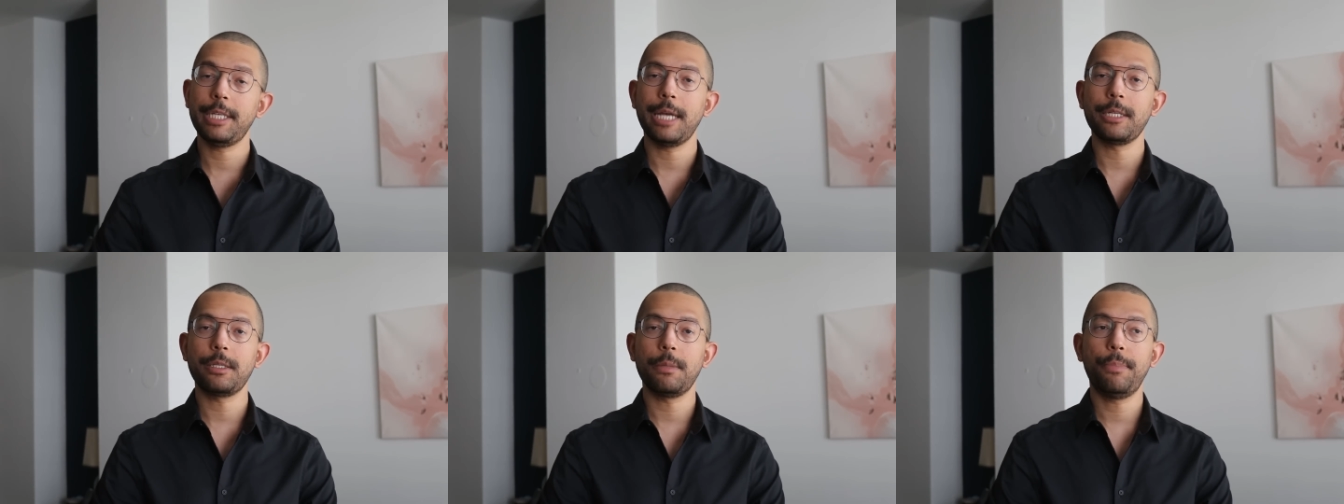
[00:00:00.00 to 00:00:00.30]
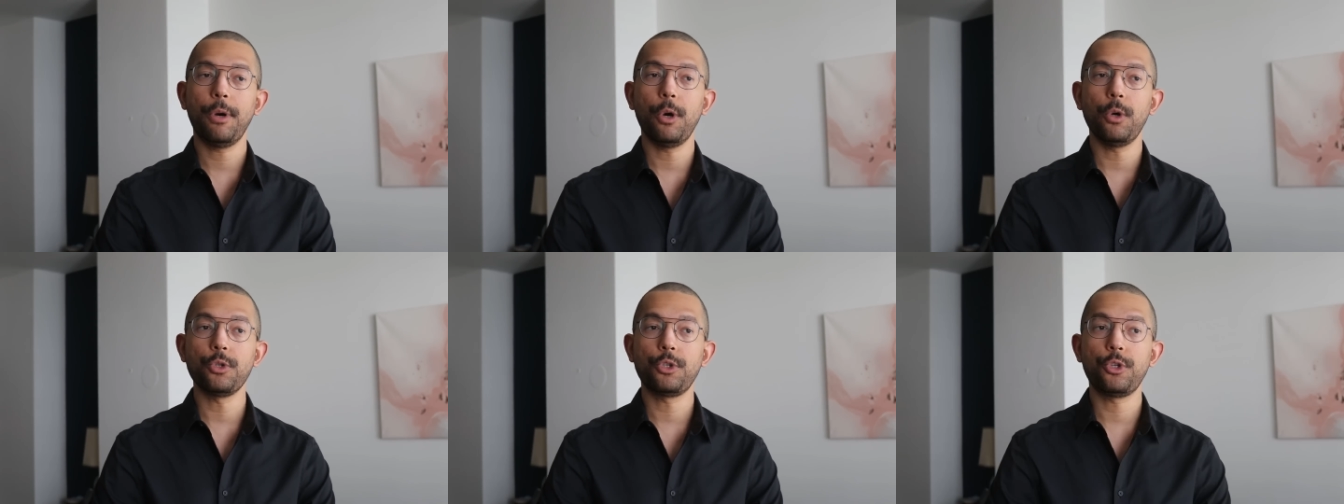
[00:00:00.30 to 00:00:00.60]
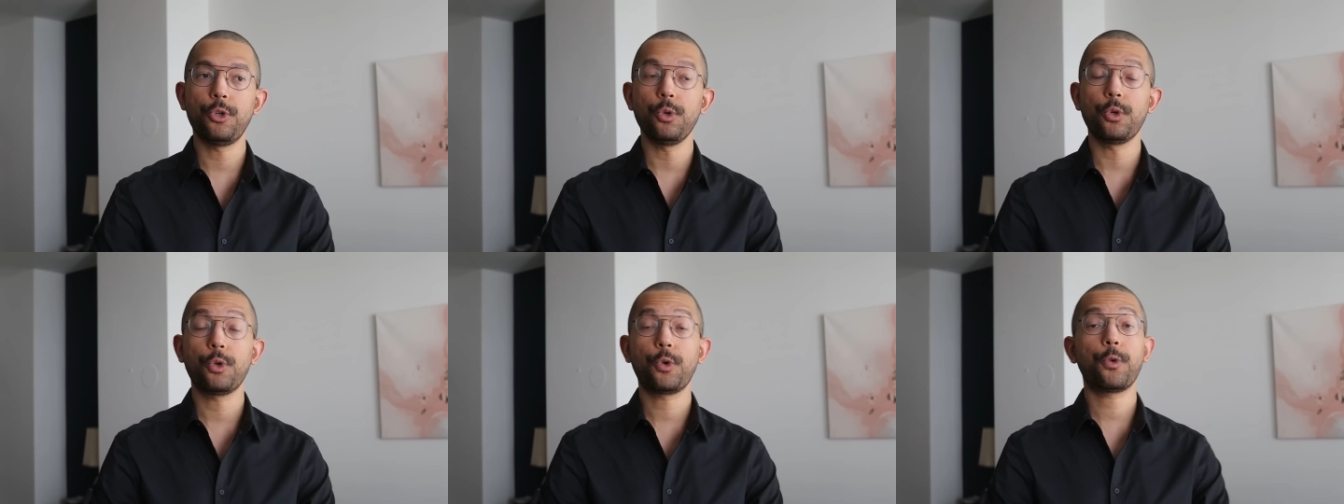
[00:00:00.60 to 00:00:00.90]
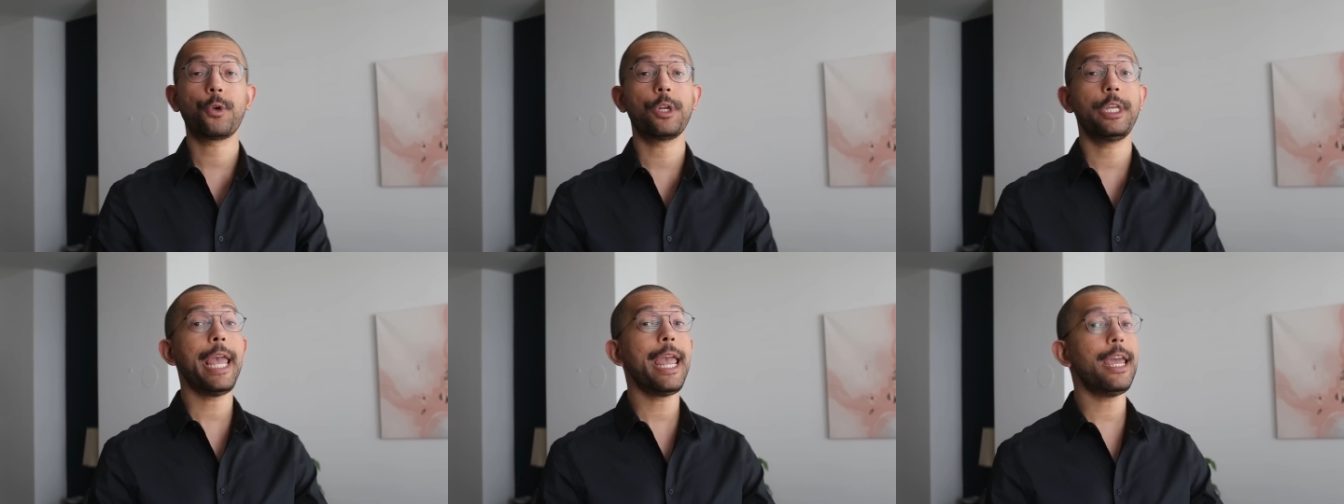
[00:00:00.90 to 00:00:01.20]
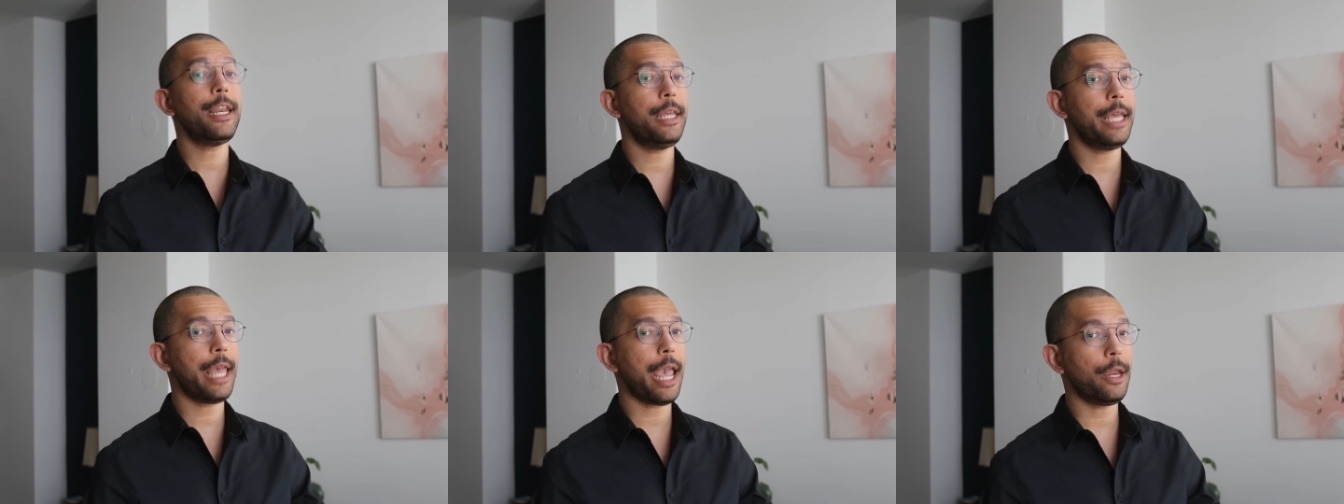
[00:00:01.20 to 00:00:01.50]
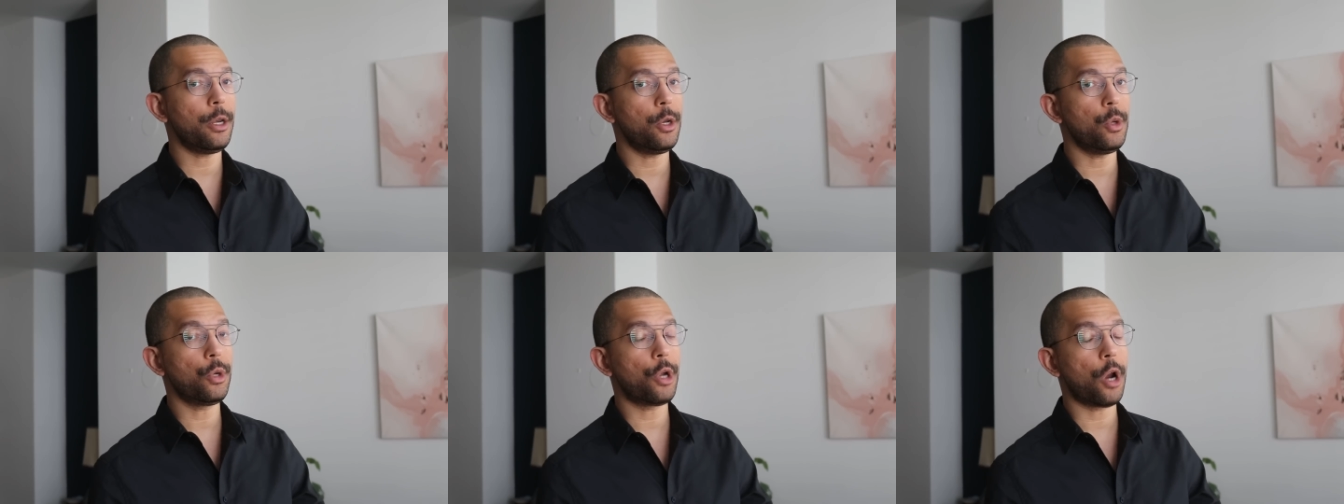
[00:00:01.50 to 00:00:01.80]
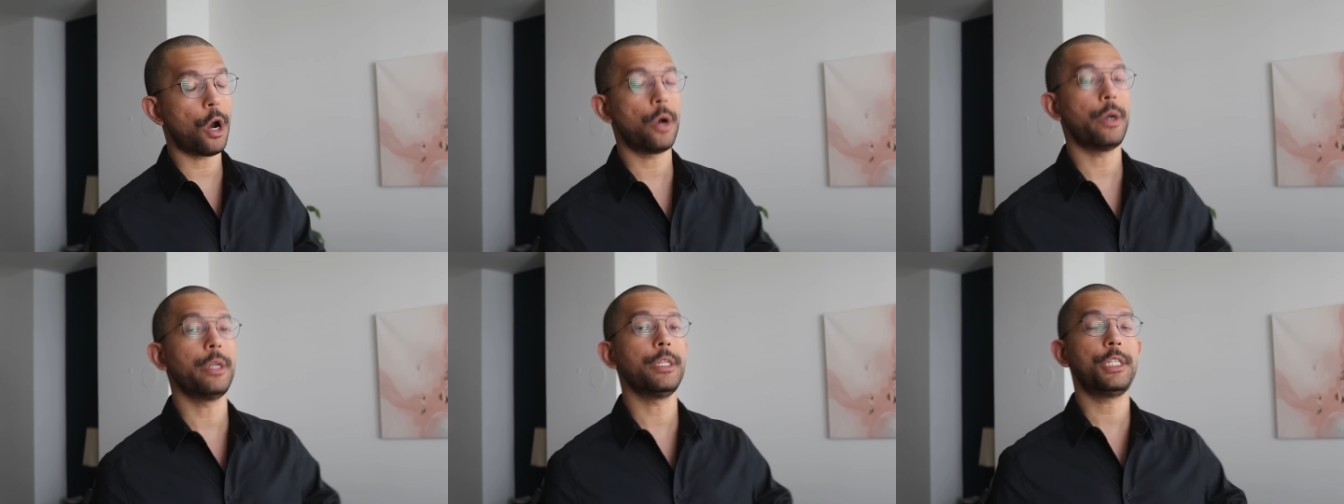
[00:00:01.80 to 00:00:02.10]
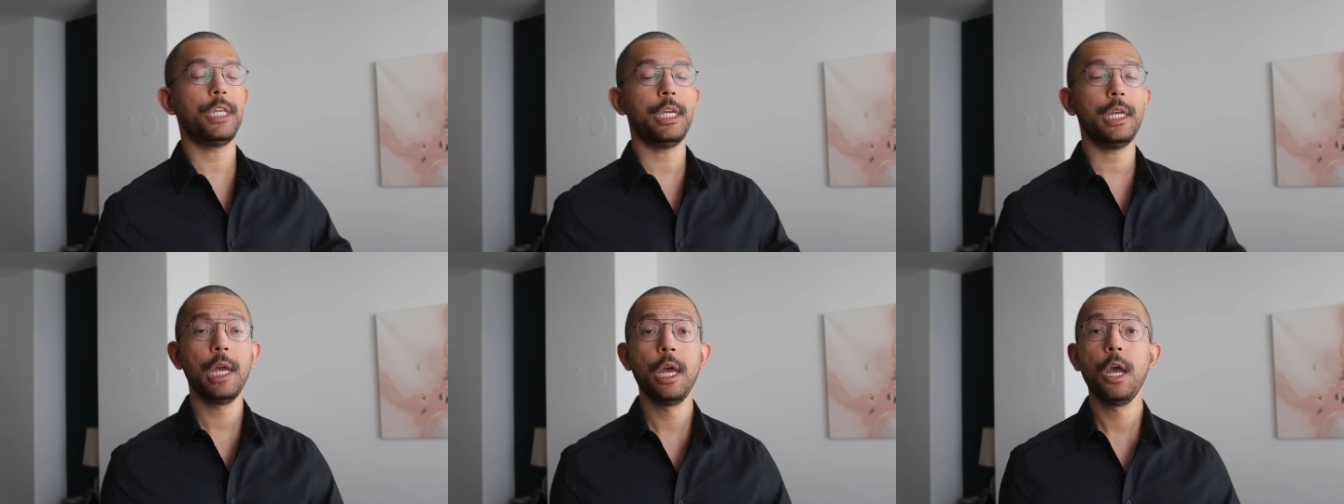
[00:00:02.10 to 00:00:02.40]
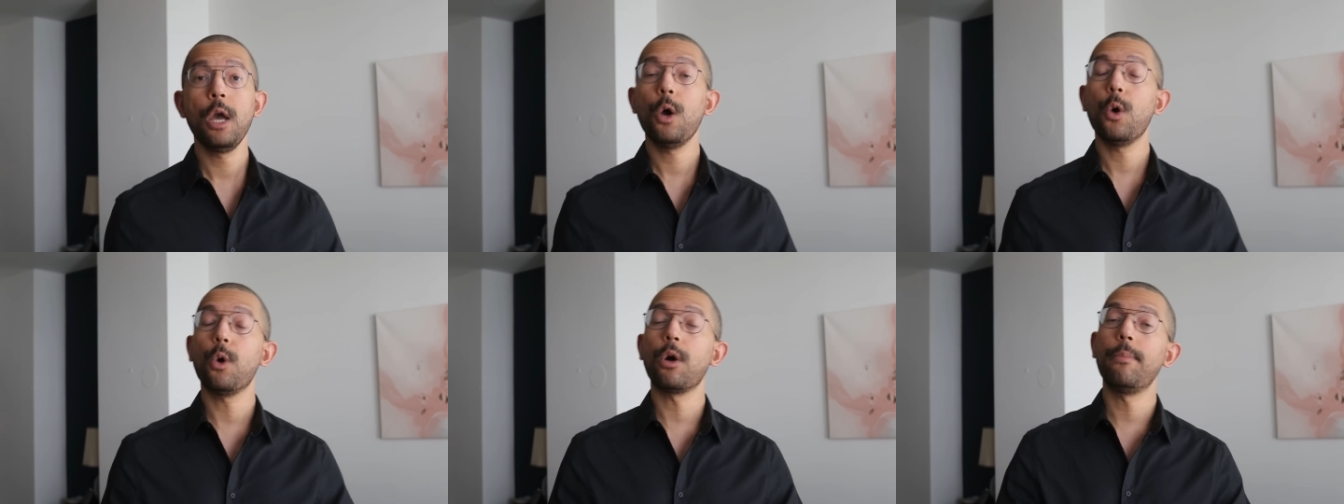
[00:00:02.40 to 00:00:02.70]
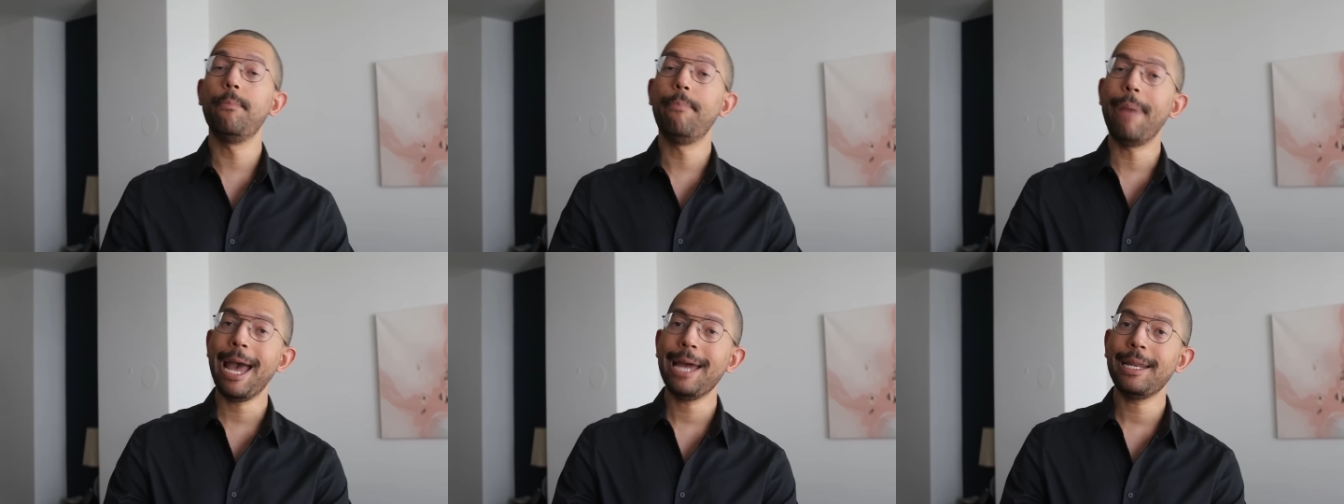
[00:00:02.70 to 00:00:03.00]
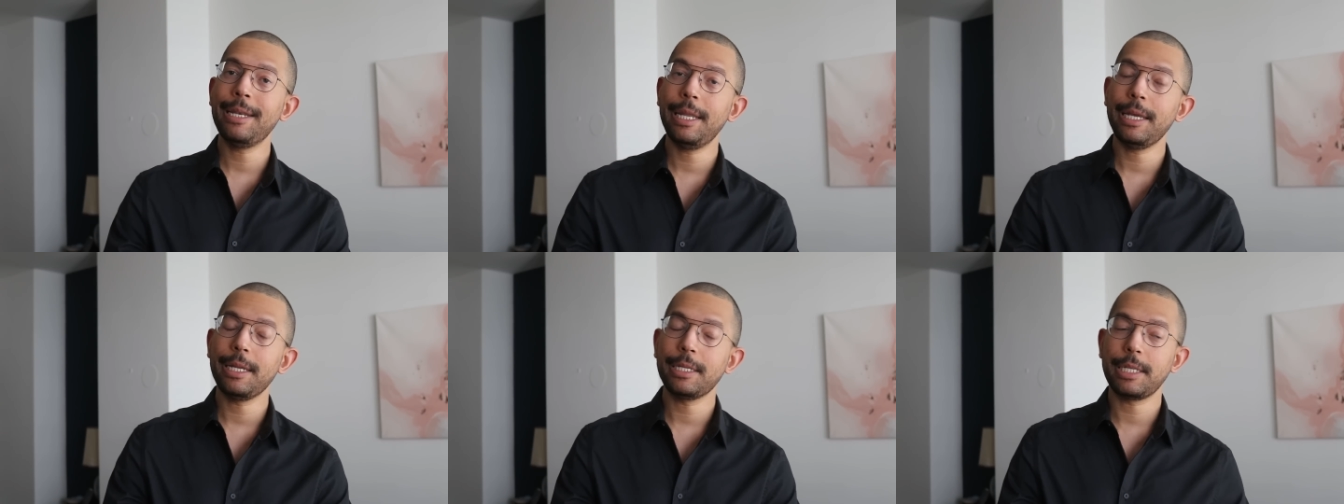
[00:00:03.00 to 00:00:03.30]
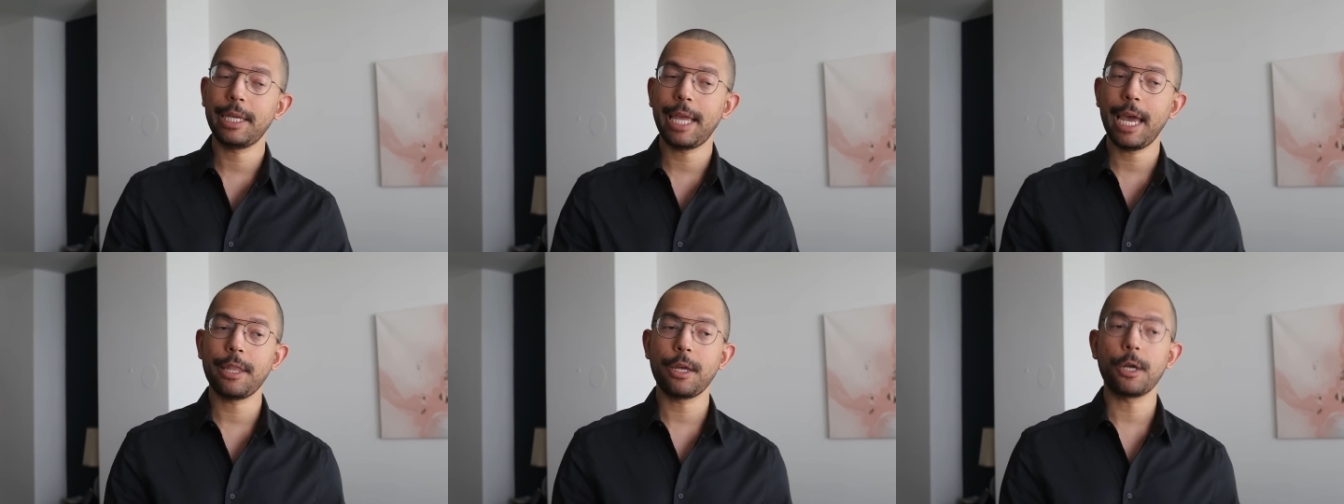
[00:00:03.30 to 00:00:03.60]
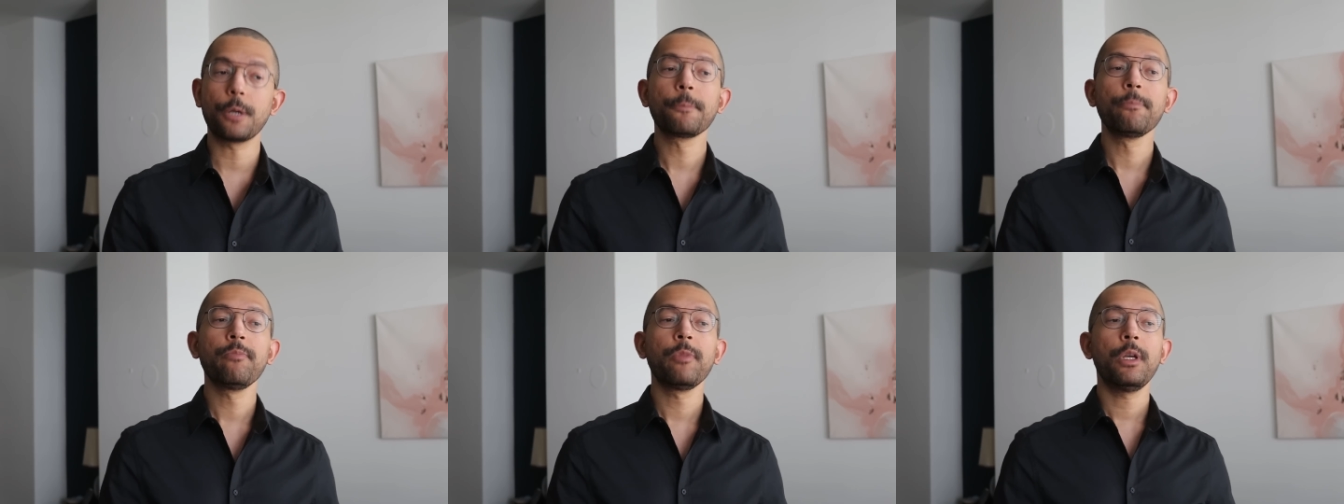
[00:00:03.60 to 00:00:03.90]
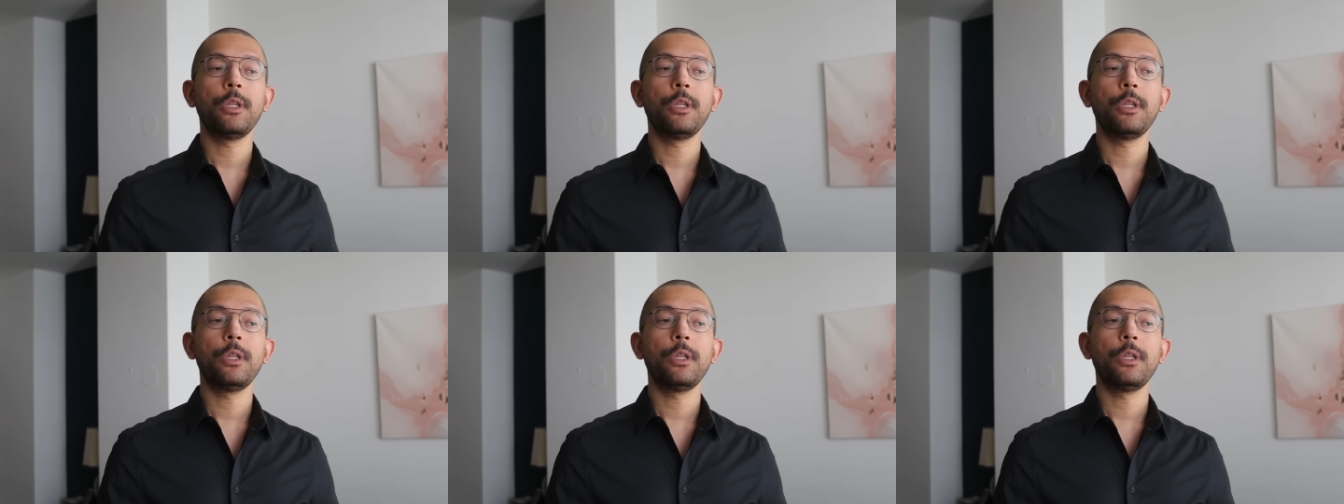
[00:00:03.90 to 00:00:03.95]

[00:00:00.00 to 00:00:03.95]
as opposed to creating a new currency or banding together.